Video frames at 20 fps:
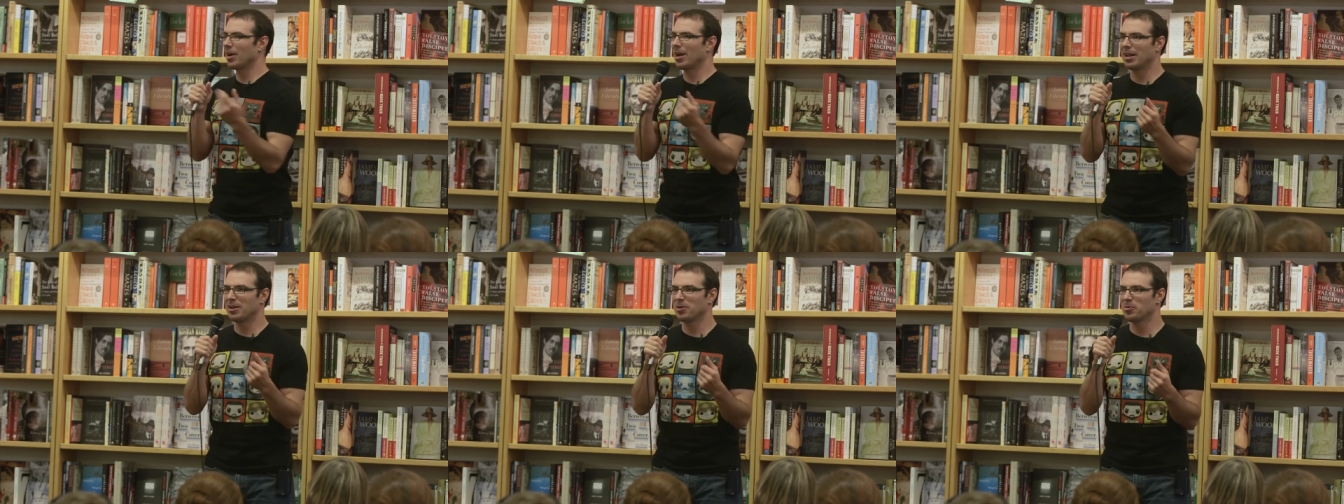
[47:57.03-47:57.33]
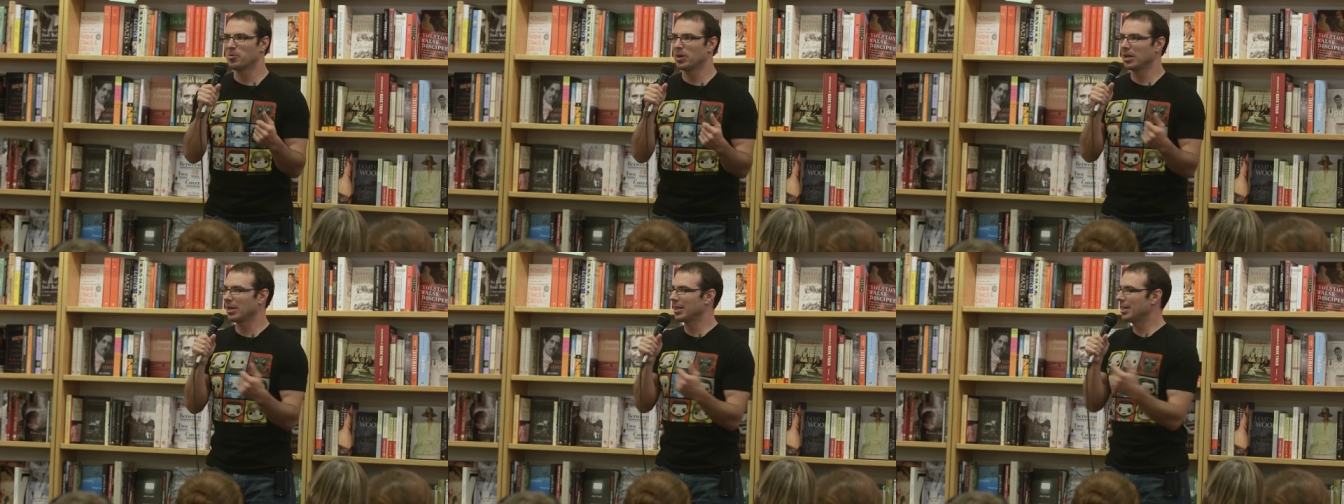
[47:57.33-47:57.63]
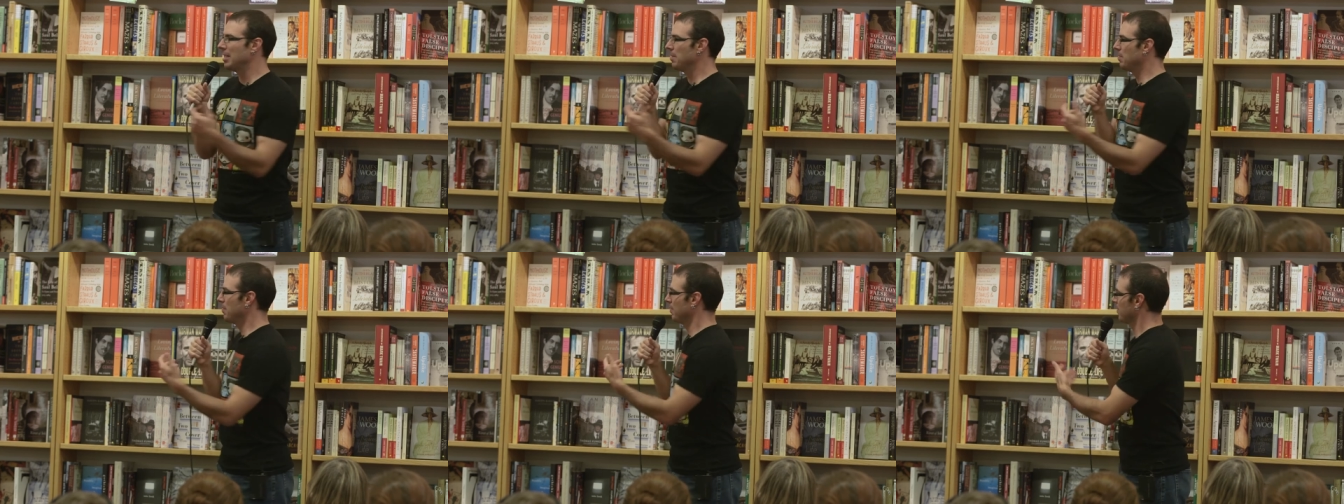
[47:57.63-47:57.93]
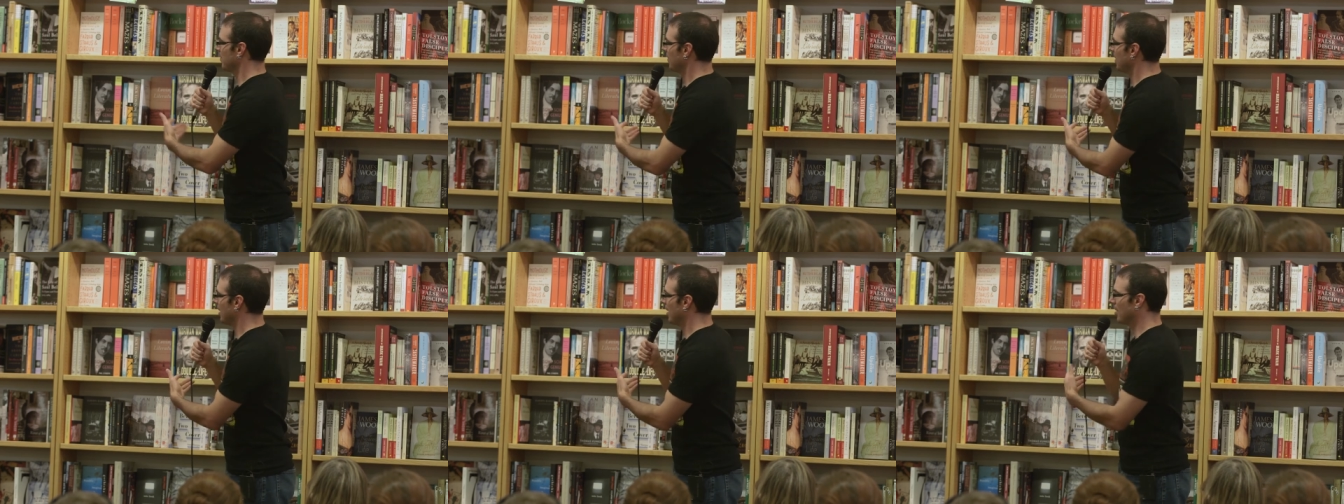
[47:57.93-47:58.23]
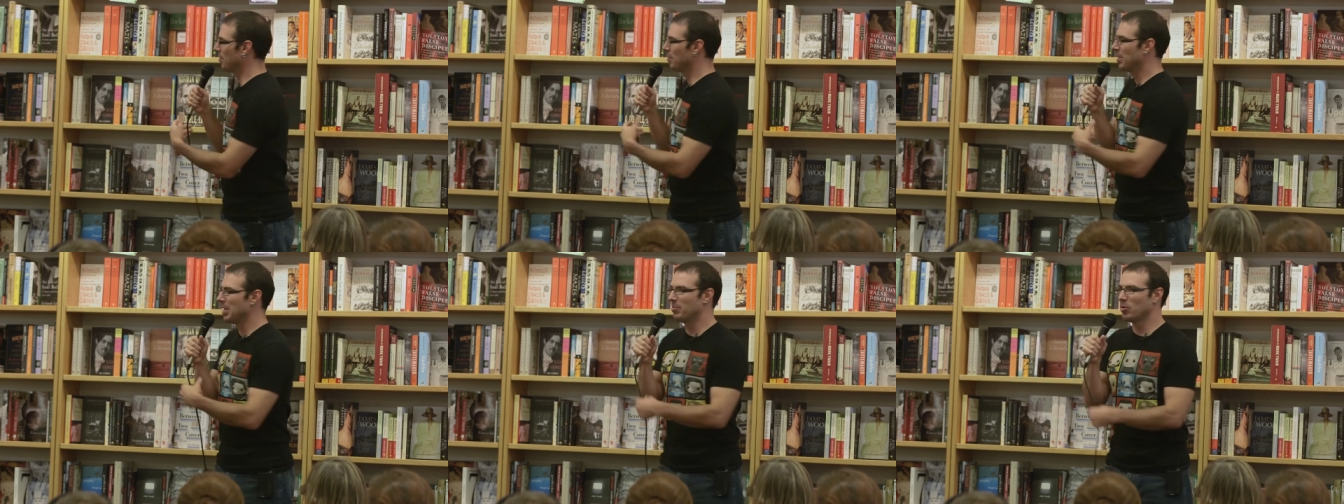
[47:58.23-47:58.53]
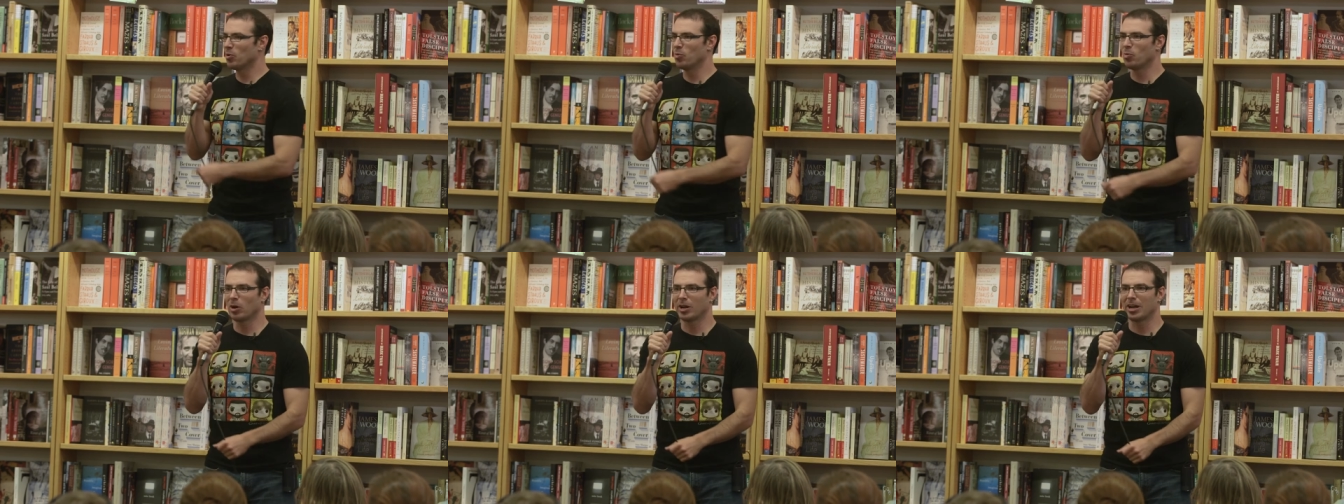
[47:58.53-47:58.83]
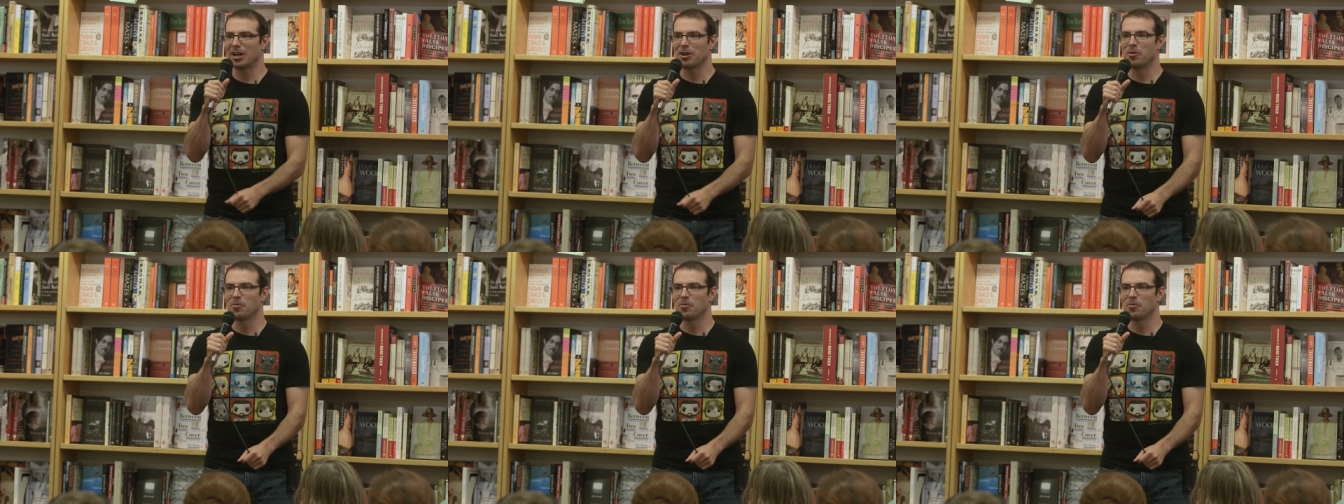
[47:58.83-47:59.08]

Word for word: I don't want to keep uh, people working